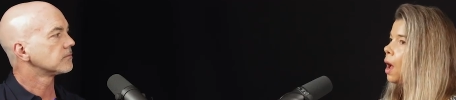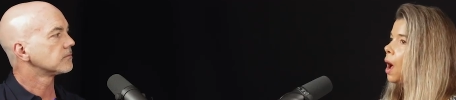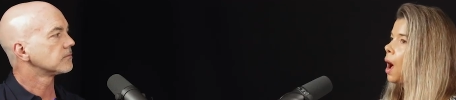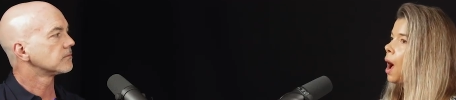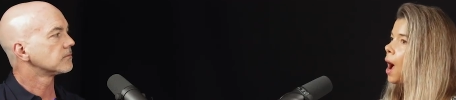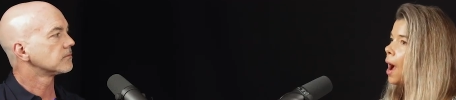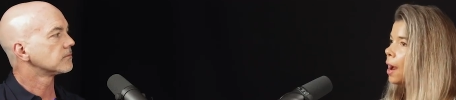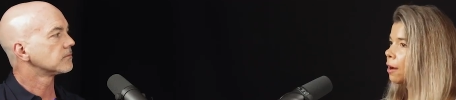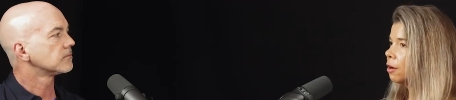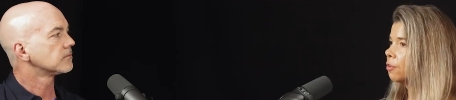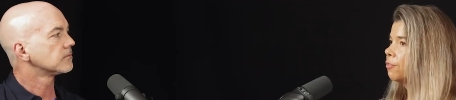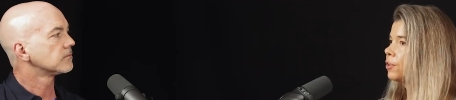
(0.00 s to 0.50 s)

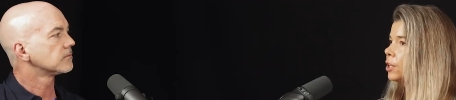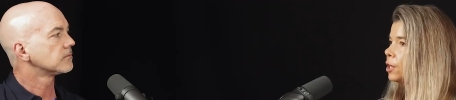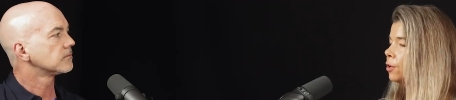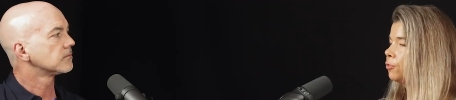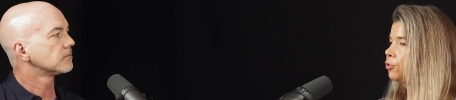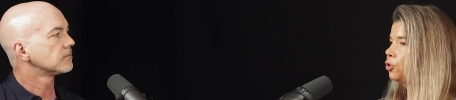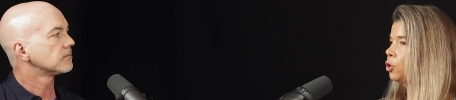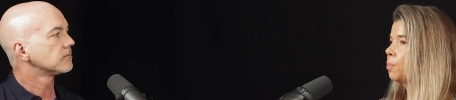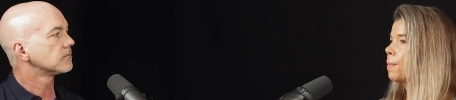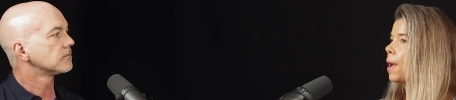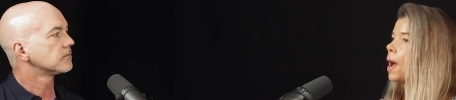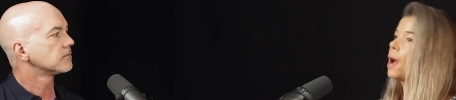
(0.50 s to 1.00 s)
Speaker 1: higher
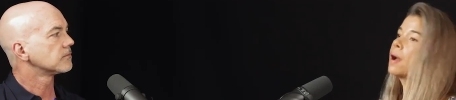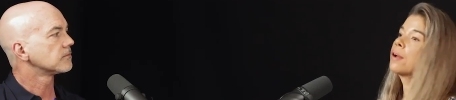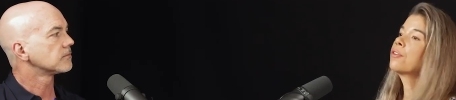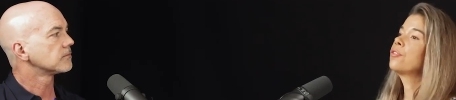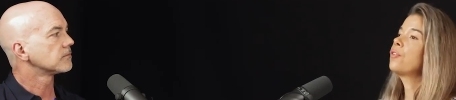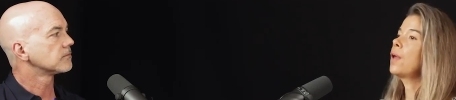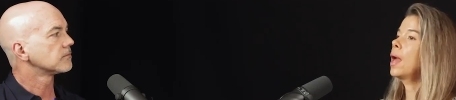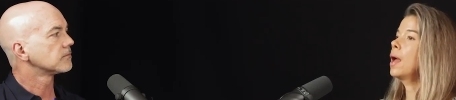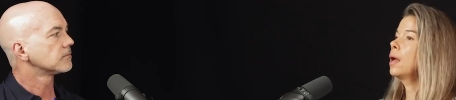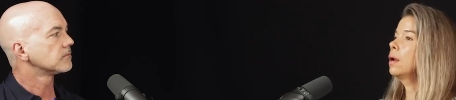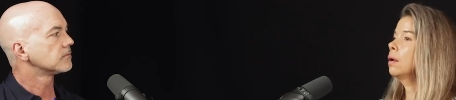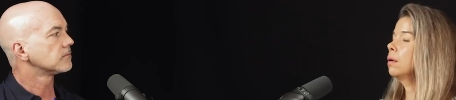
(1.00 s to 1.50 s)
VO2
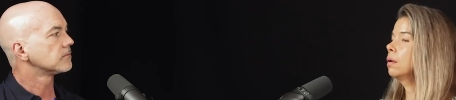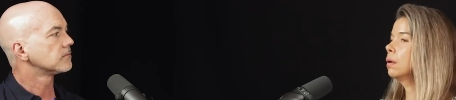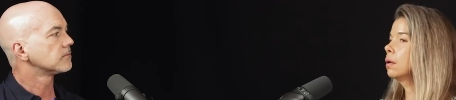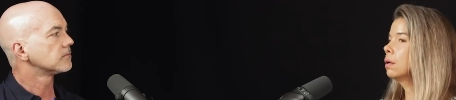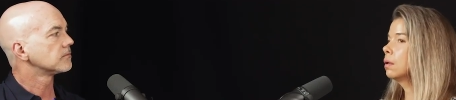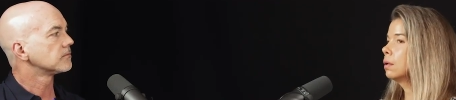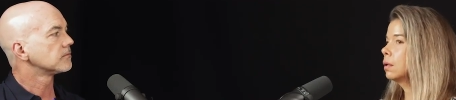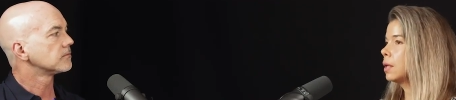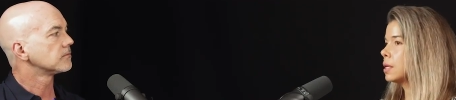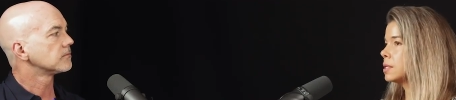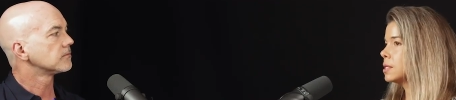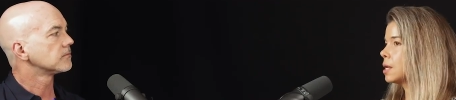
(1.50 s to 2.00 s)
max and
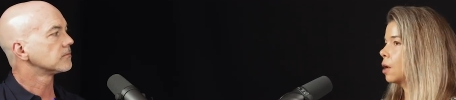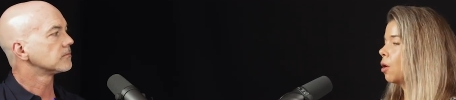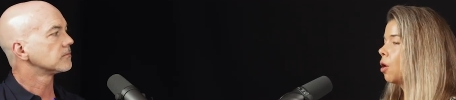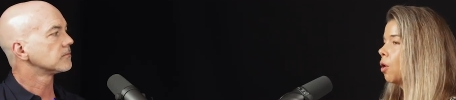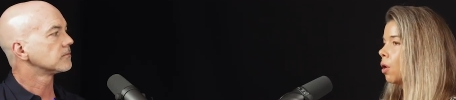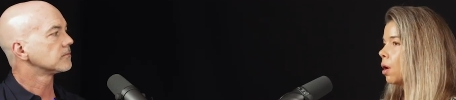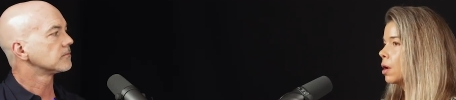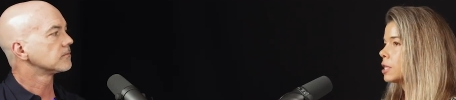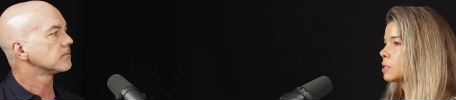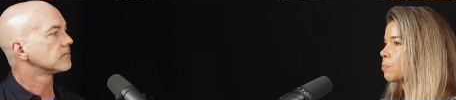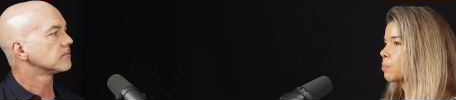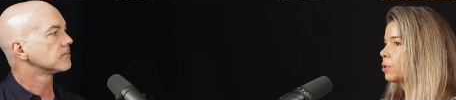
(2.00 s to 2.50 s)
let's say
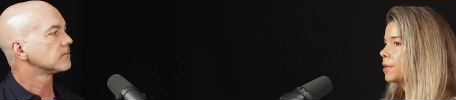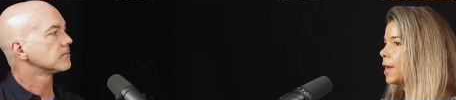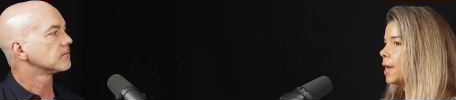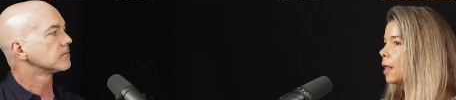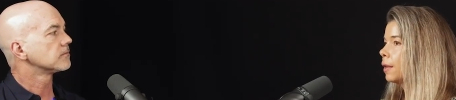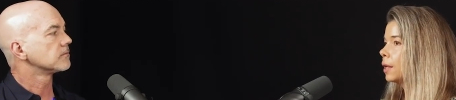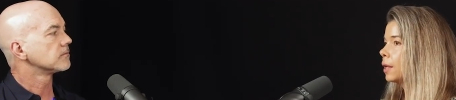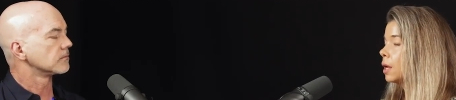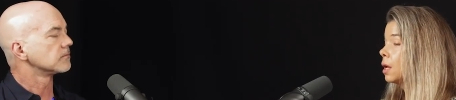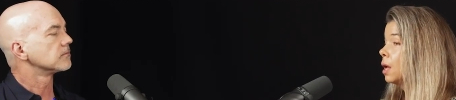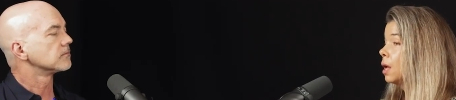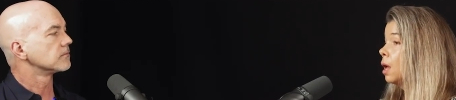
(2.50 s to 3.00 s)
all-cause
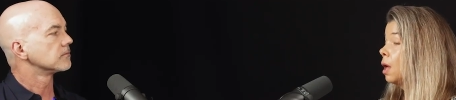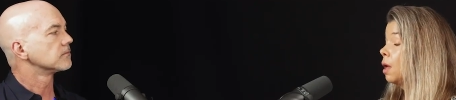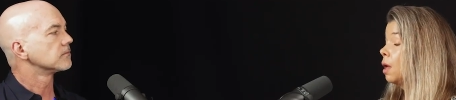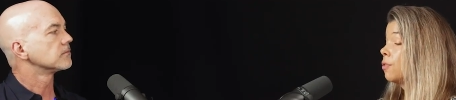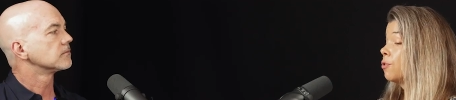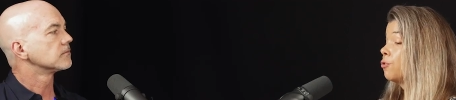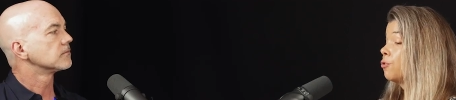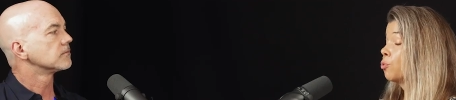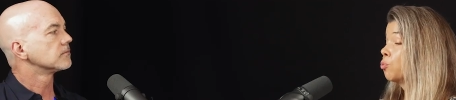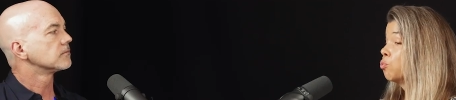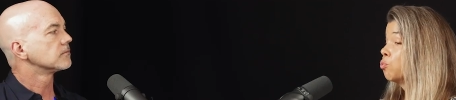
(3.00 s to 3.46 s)
mortality. There's a